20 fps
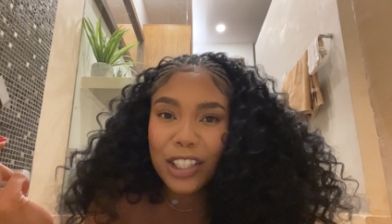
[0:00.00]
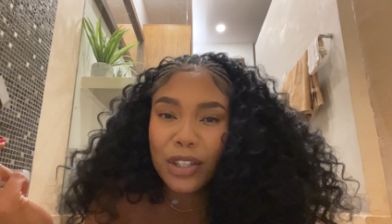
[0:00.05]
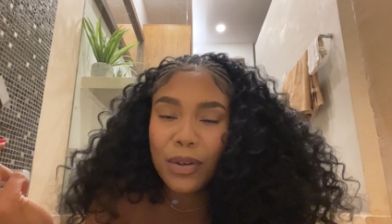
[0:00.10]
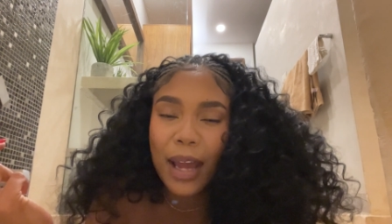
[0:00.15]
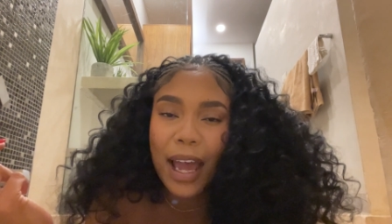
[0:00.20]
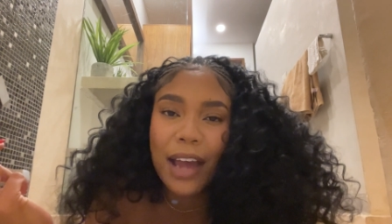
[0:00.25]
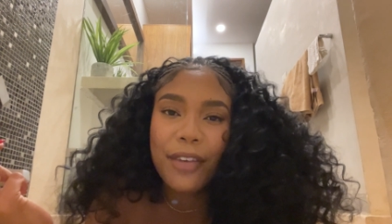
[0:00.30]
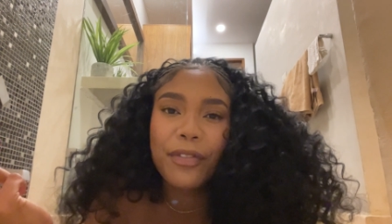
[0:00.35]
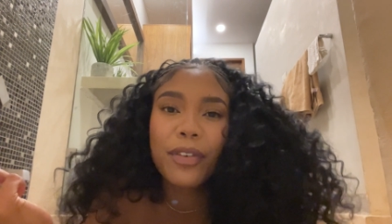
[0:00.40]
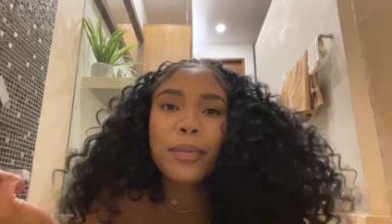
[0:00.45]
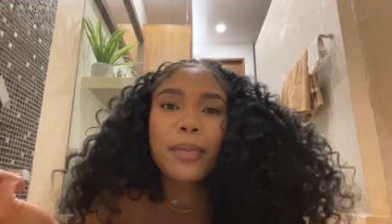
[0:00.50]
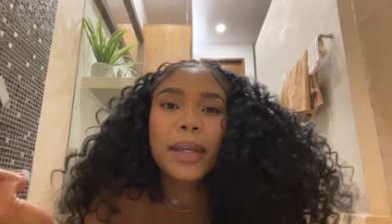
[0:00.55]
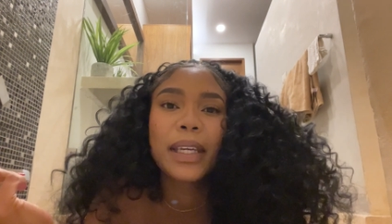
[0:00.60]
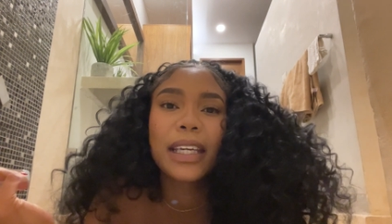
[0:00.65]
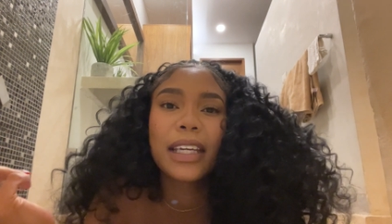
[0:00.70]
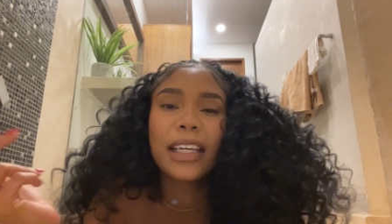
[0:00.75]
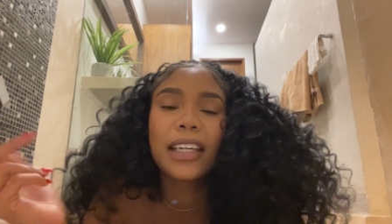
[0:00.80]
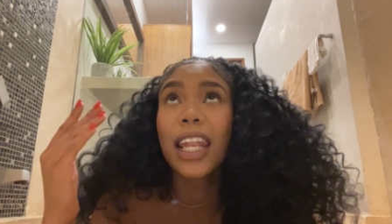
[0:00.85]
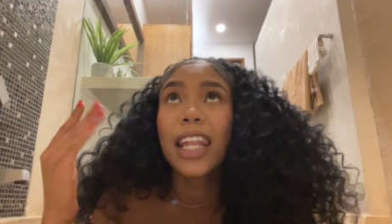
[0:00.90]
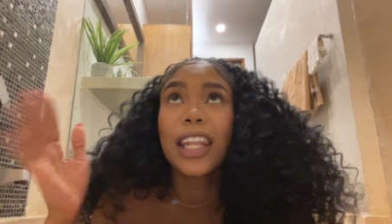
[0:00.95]
you have for
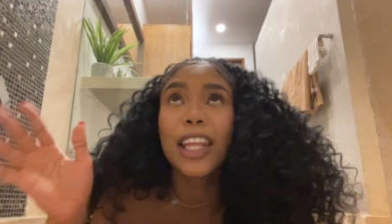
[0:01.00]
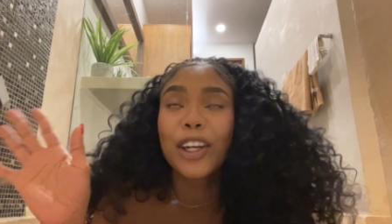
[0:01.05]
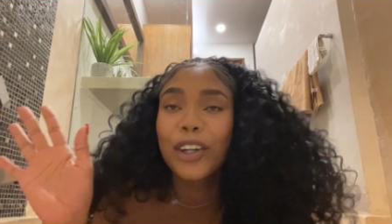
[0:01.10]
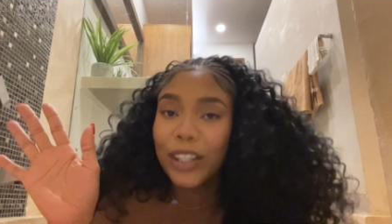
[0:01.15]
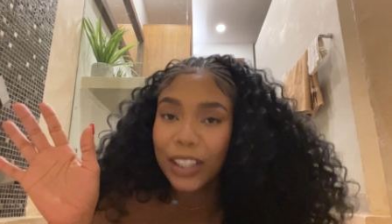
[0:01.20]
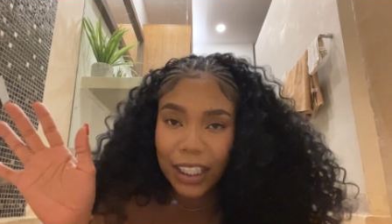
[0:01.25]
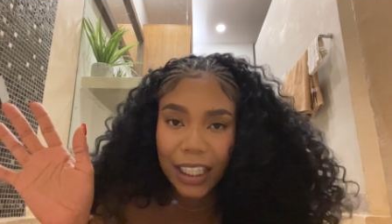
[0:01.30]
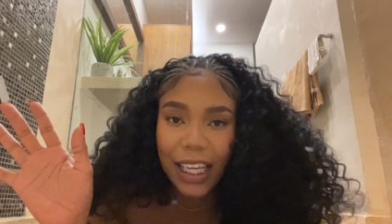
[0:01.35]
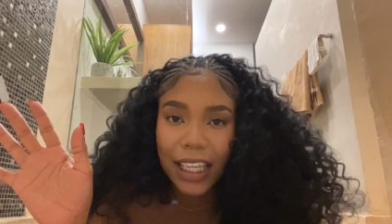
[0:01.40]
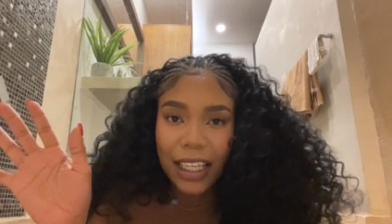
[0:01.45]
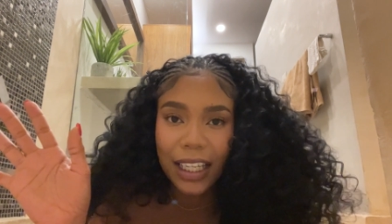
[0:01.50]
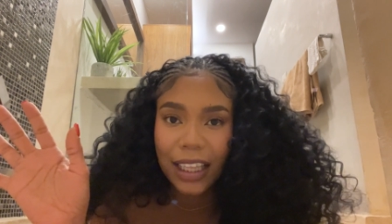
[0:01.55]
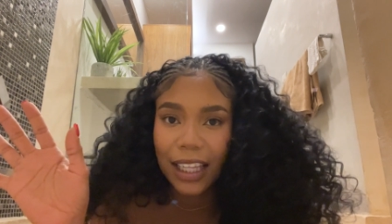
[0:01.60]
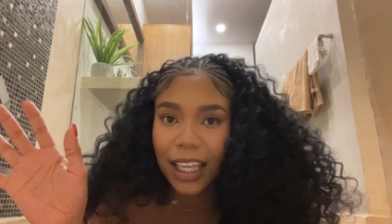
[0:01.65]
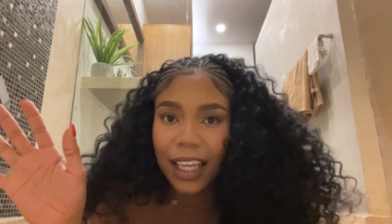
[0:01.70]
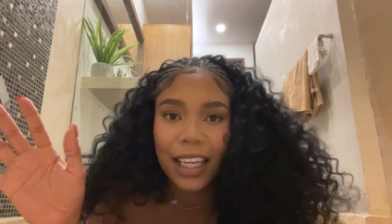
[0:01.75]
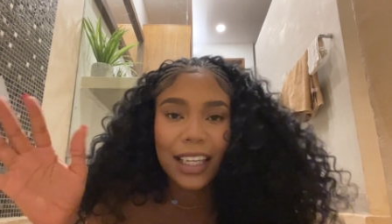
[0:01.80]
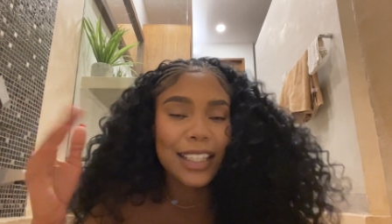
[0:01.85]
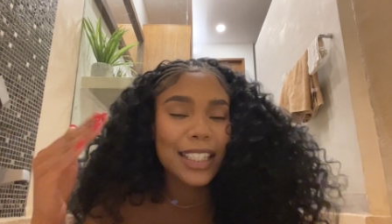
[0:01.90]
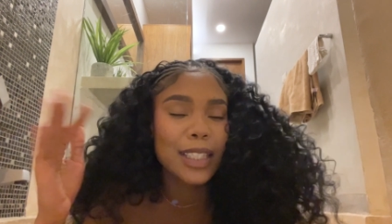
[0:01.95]
me. Literally
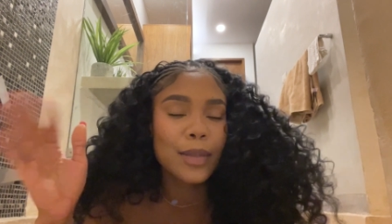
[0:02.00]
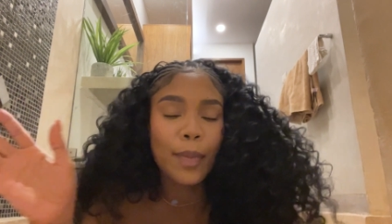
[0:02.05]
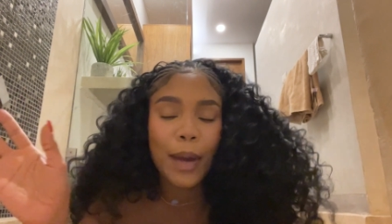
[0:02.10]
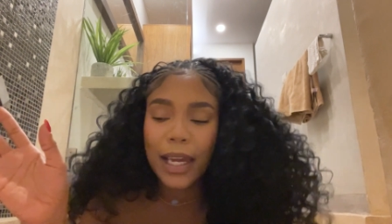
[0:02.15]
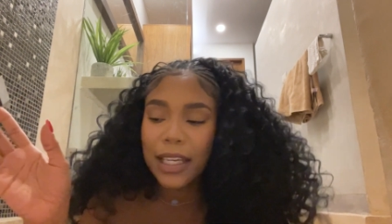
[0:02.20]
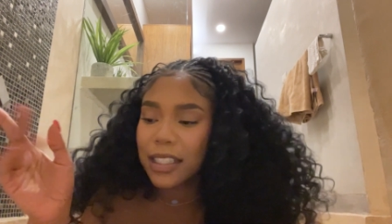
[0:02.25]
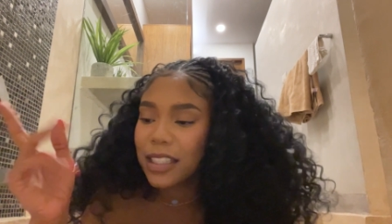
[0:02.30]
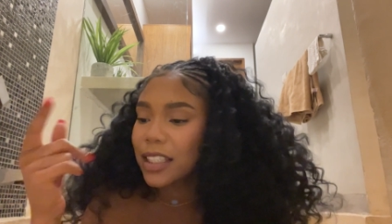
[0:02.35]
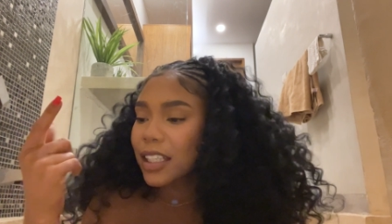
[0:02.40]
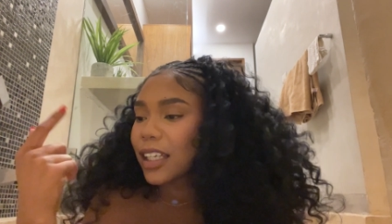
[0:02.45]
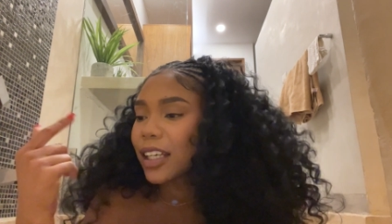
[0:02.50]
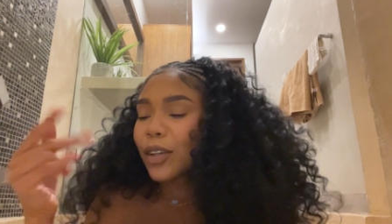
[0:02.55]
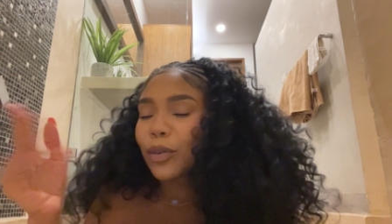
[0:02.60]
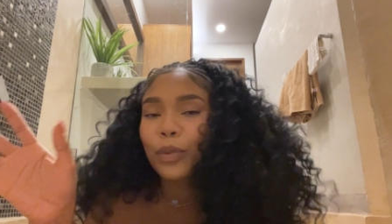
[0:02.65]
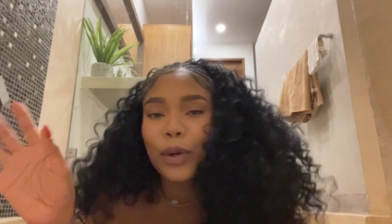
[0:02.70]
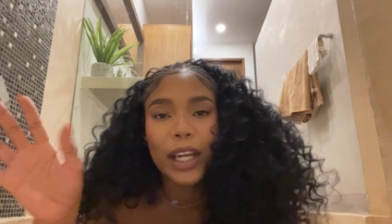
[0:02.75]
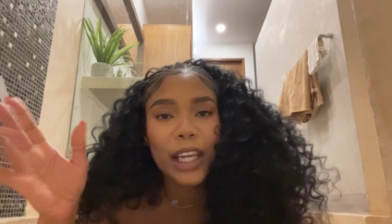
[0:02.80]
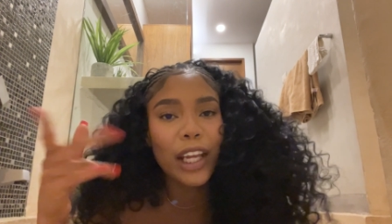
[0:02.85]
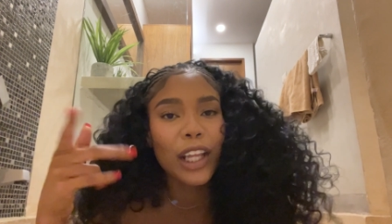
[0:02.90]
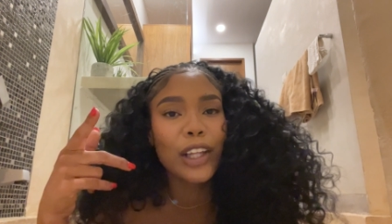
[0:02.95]
anything. Spicy,
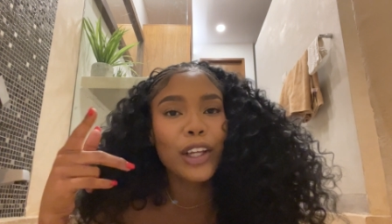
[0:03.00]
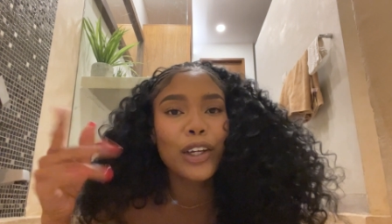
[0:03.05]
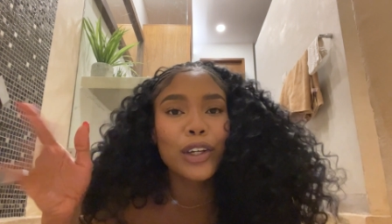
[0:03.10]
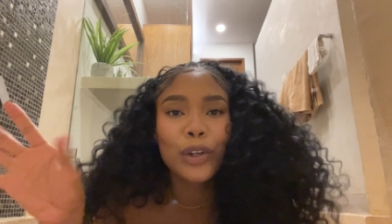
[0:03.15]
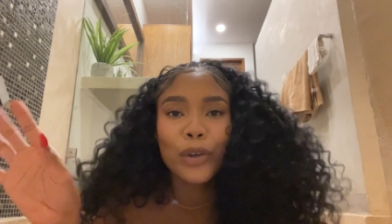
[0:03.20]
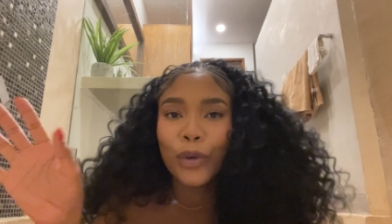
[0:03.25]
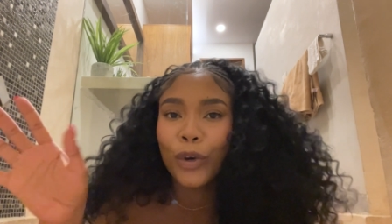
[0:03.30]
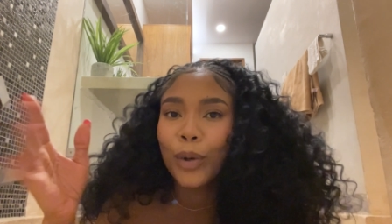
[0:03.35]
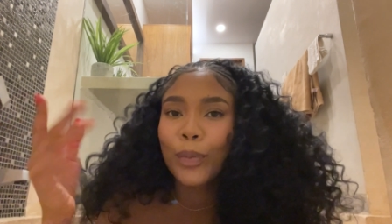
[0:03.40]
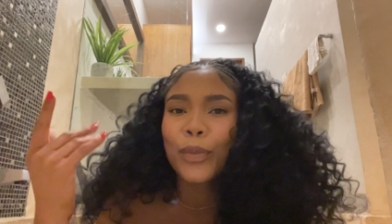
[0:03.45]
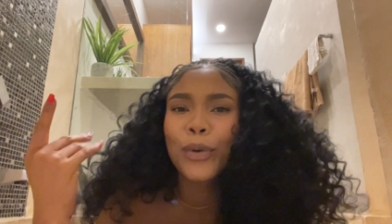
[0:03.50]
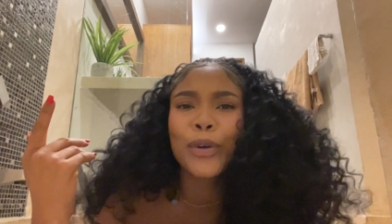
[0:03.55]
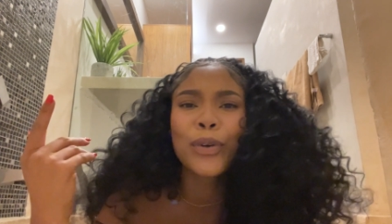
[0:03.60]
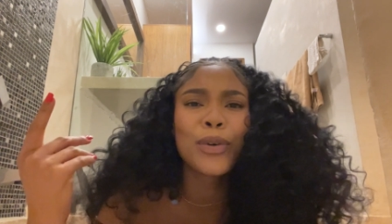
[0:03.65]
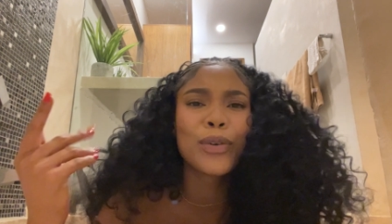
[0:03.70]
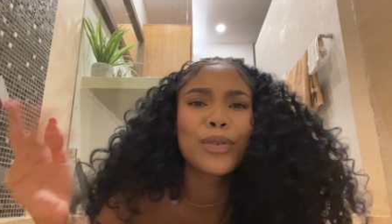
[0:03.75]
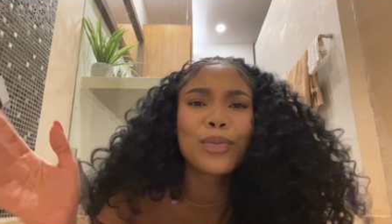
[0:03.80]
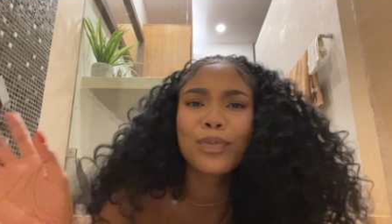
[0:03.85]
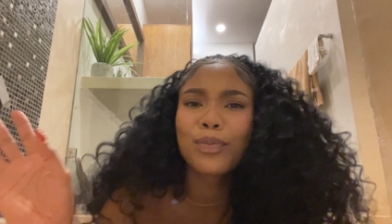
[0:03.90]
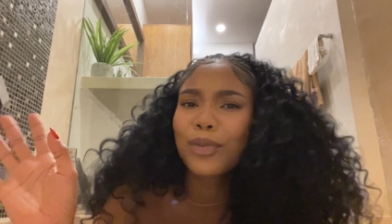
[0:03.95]
regular,
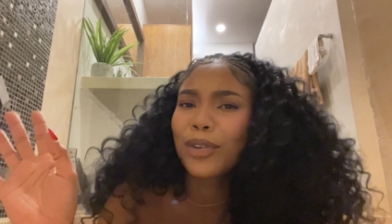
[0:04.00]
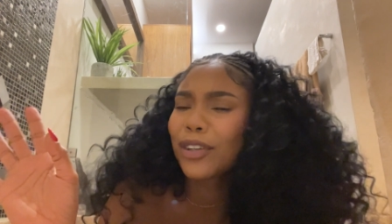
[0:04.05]
normal,